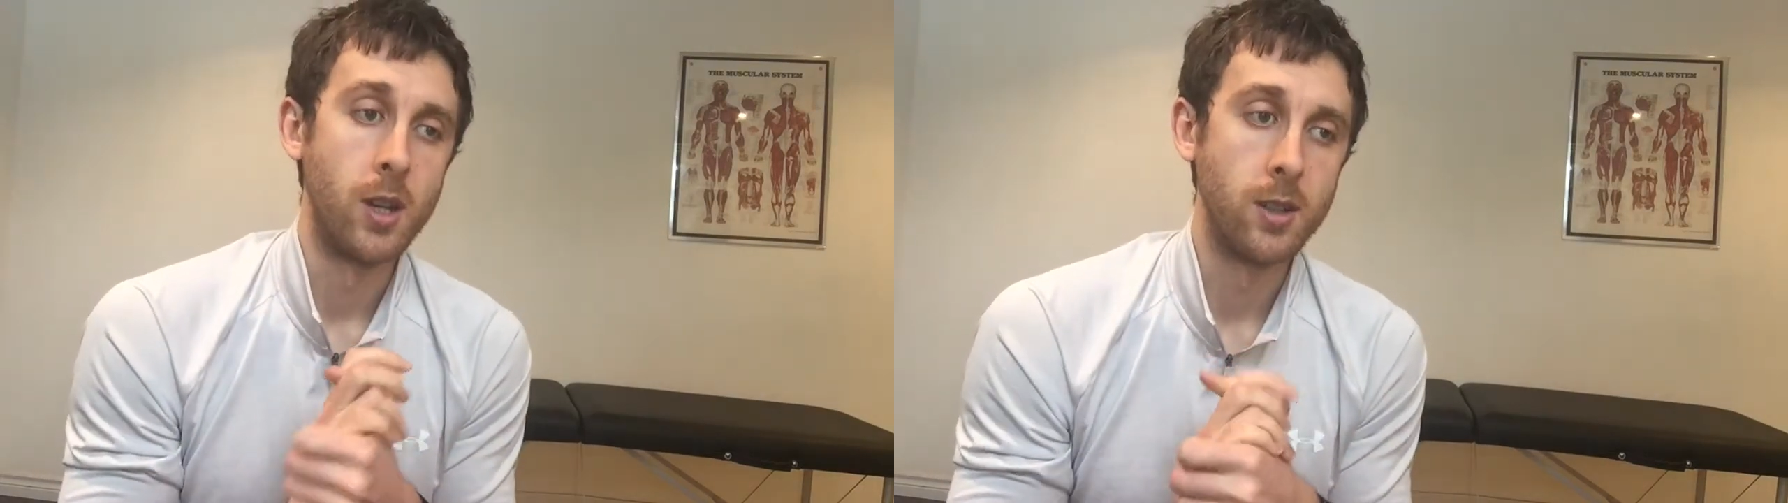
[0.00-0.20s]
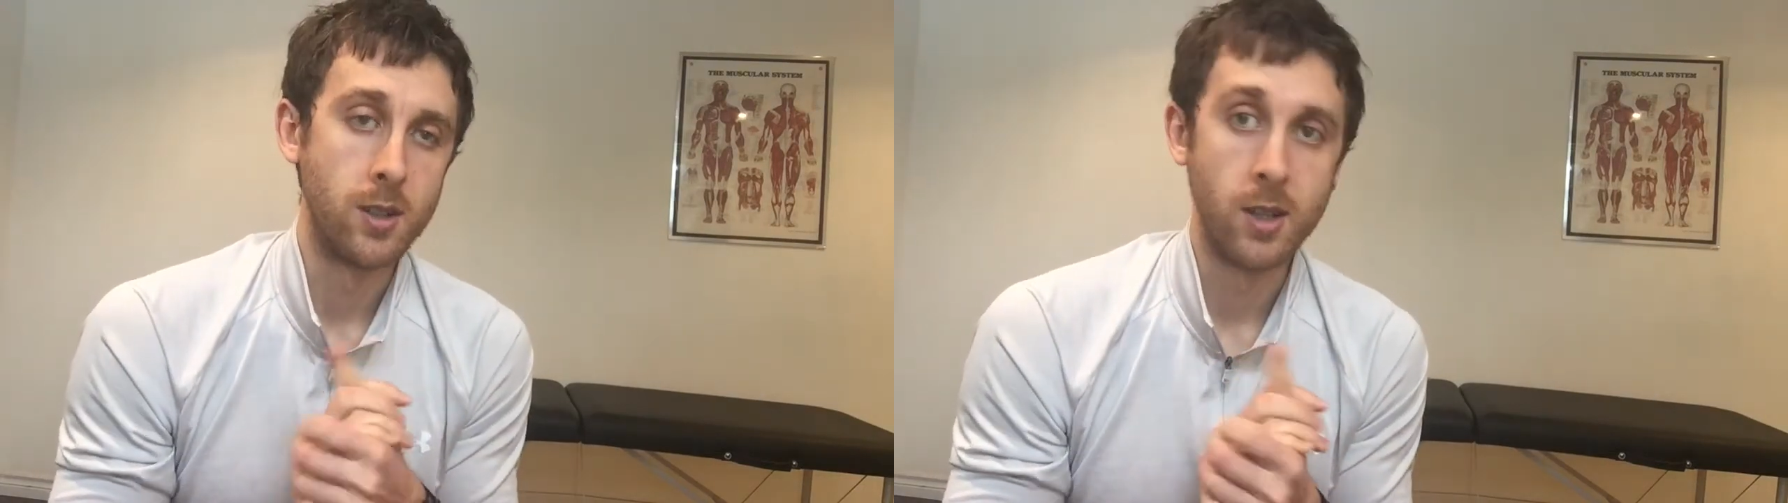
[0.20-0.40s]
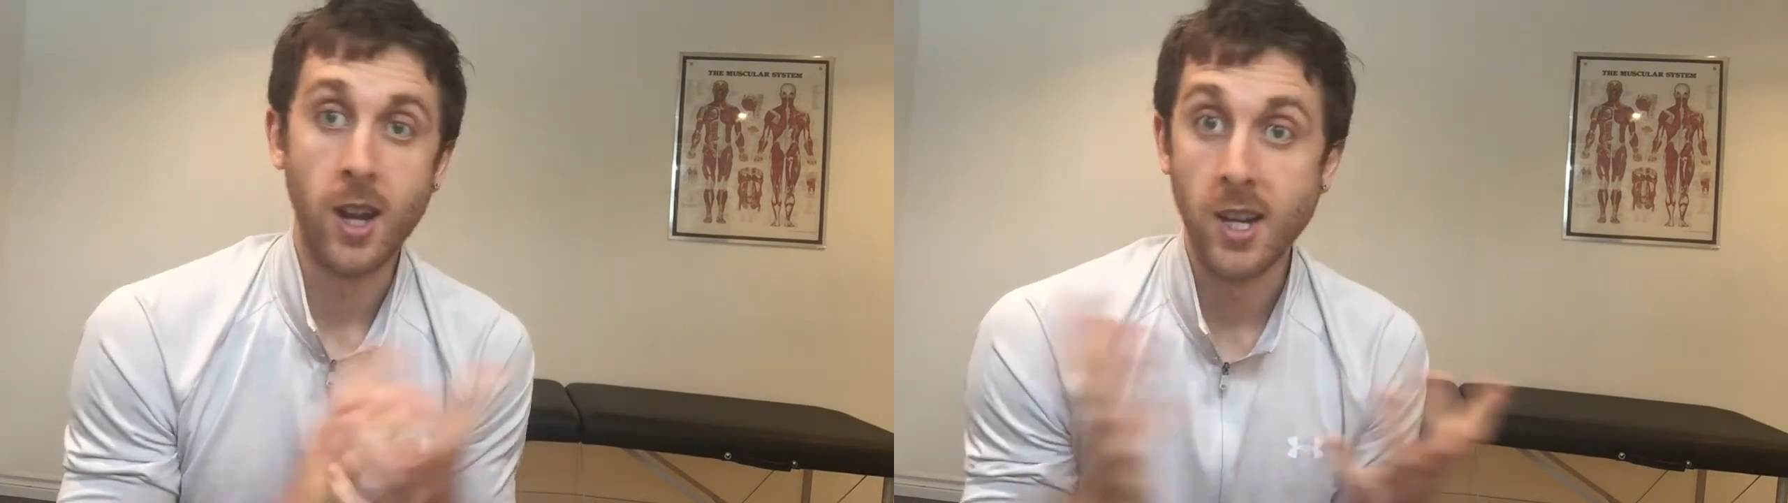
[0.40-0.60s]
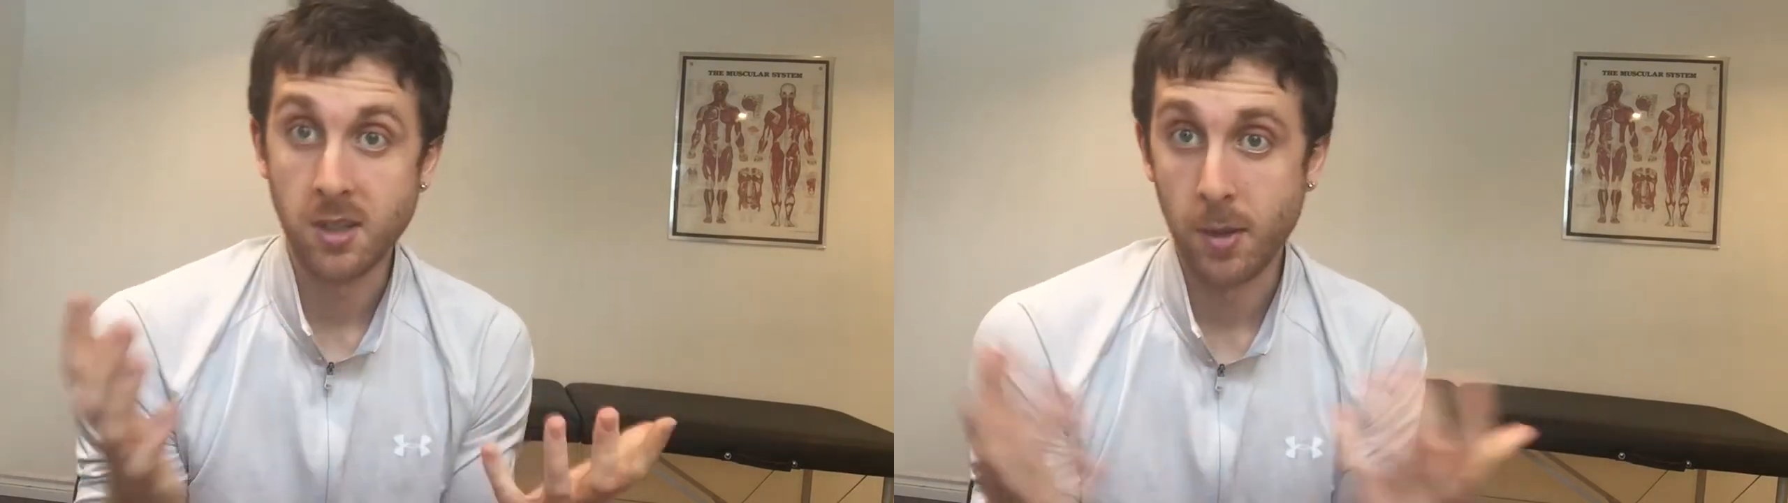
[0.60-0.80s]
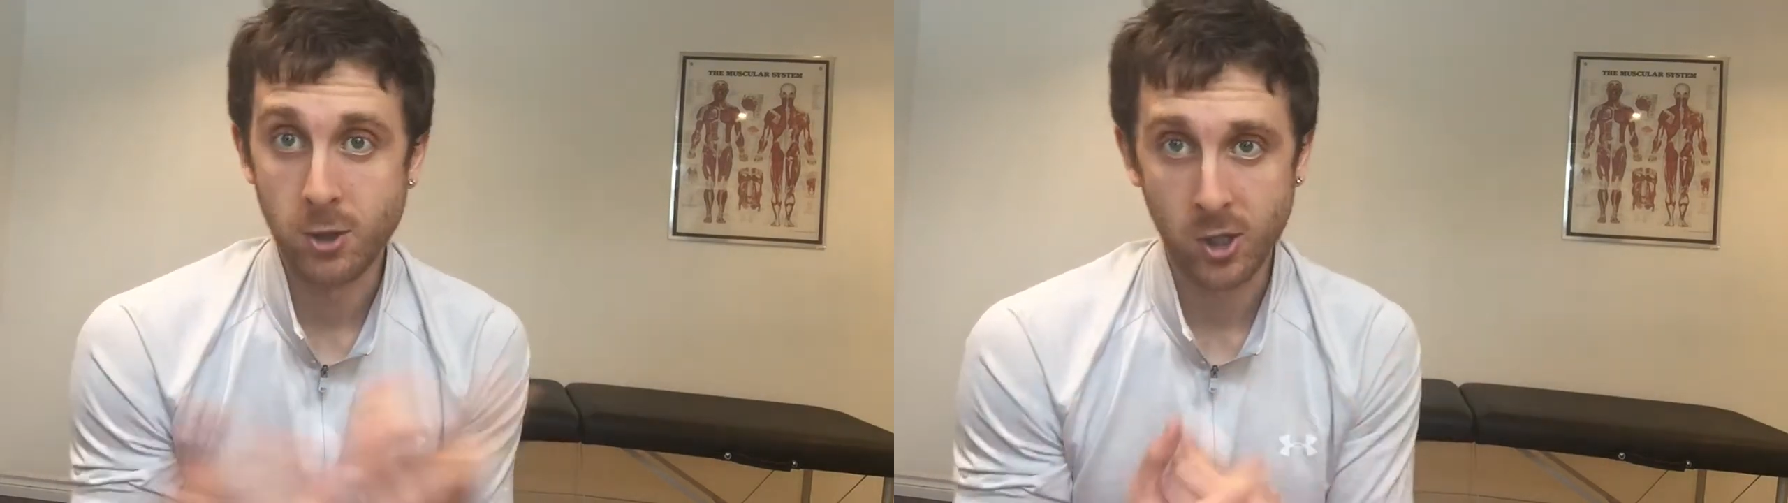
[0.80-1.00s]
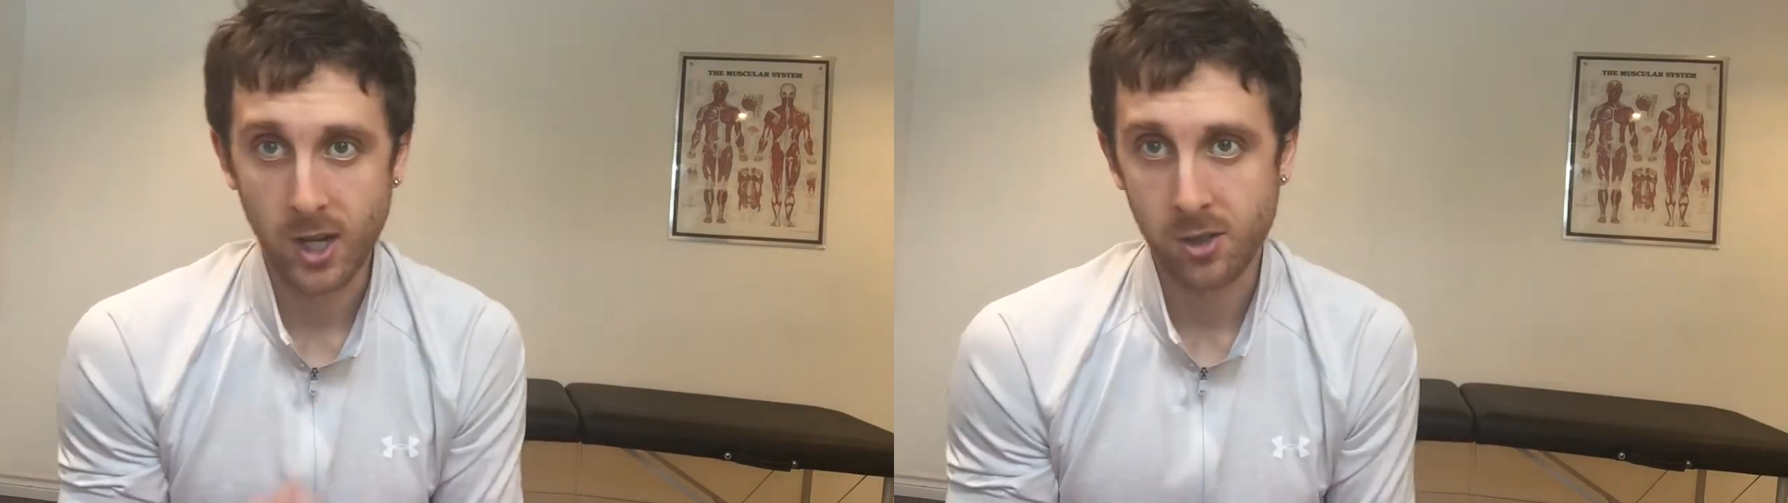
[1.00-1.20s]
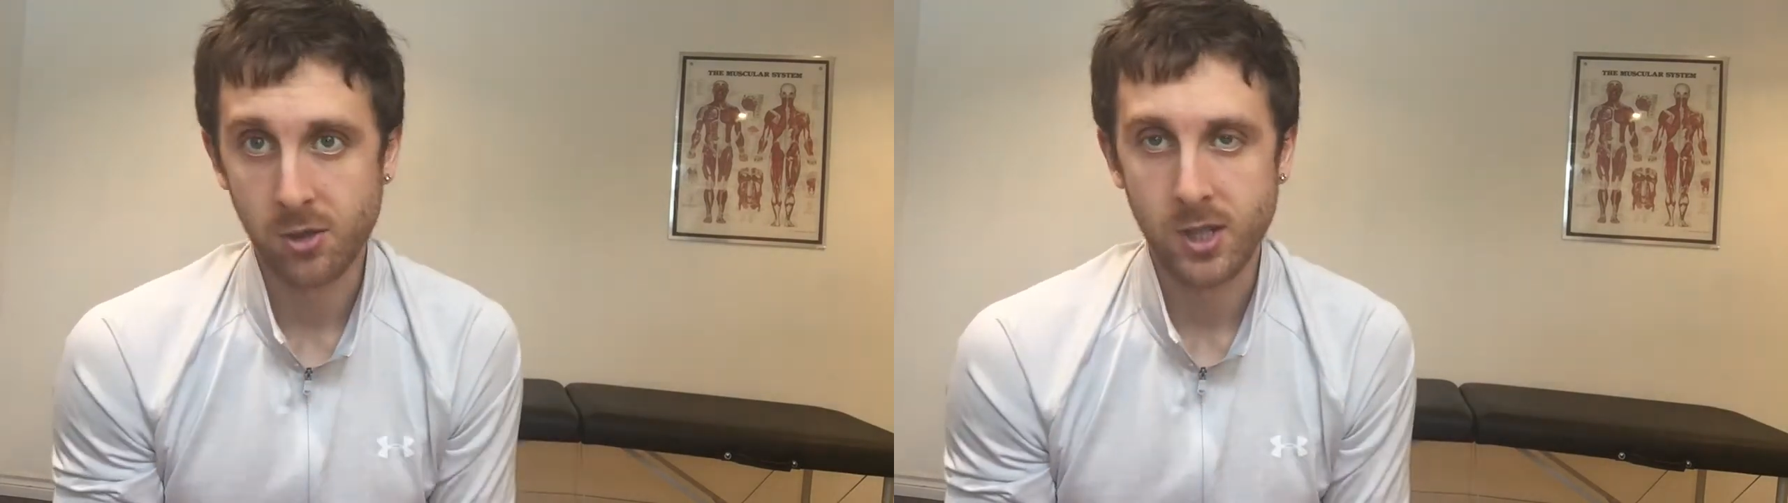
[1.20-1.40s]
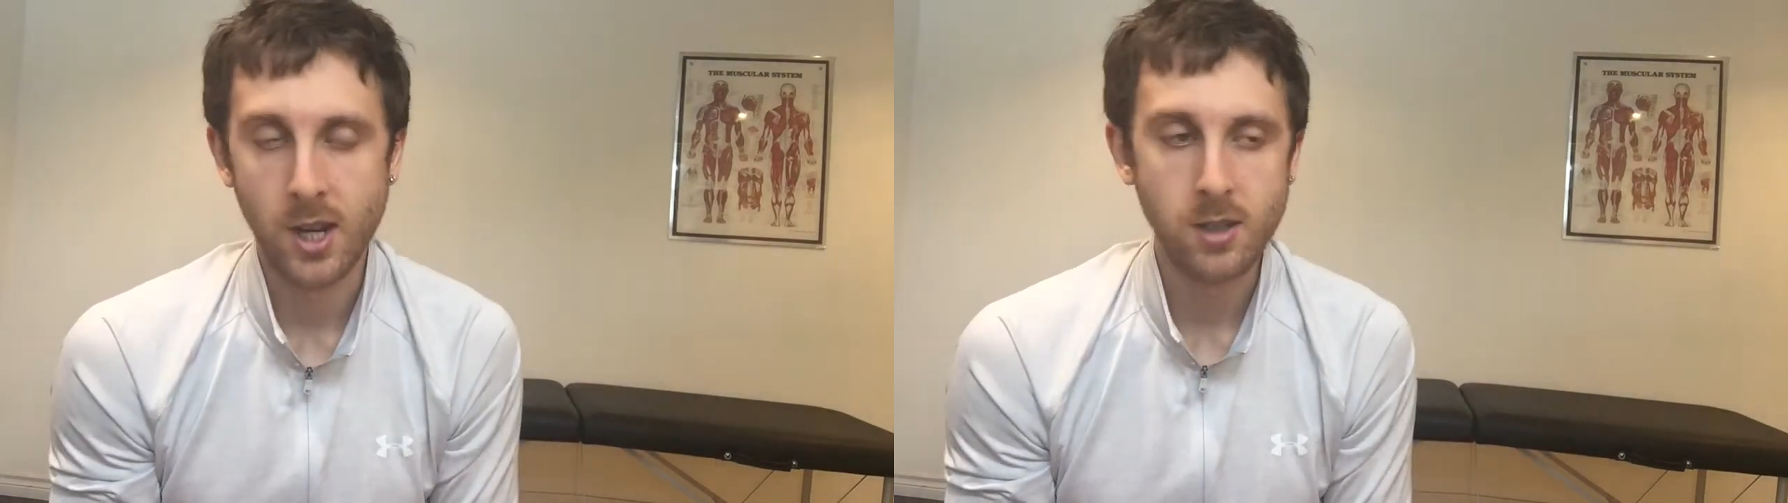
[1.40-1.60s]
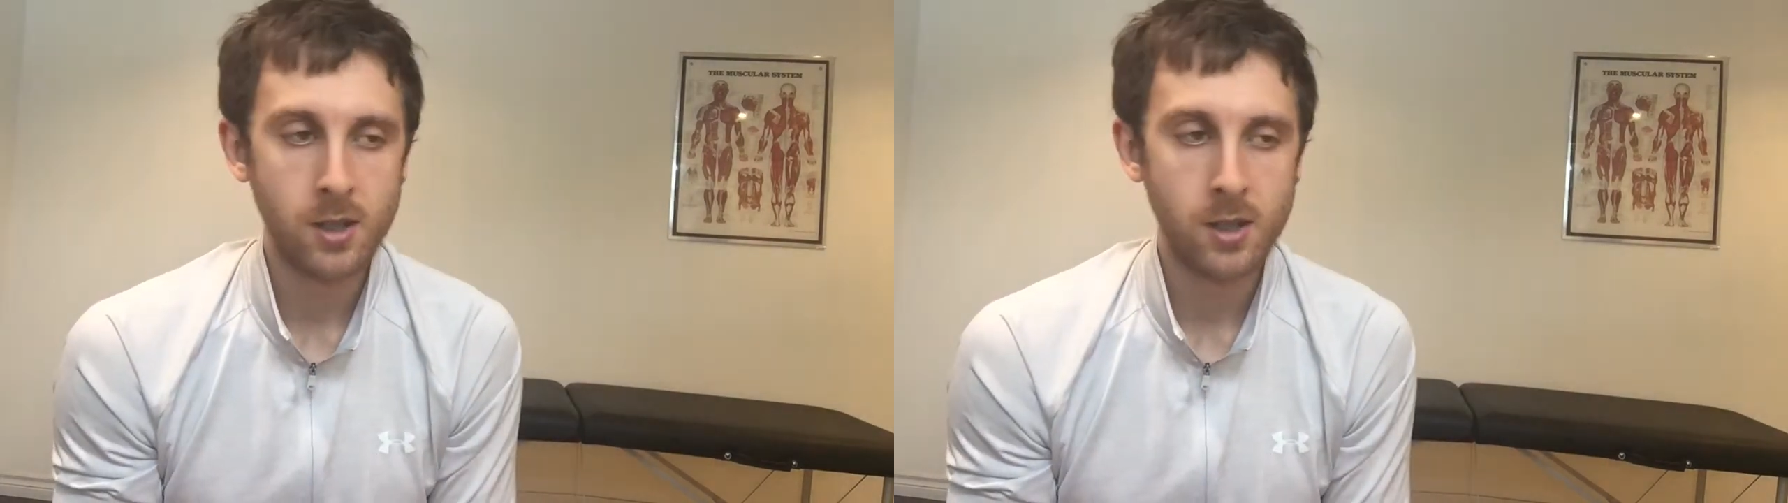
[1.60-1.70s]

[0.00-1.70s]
is an isometric exercise.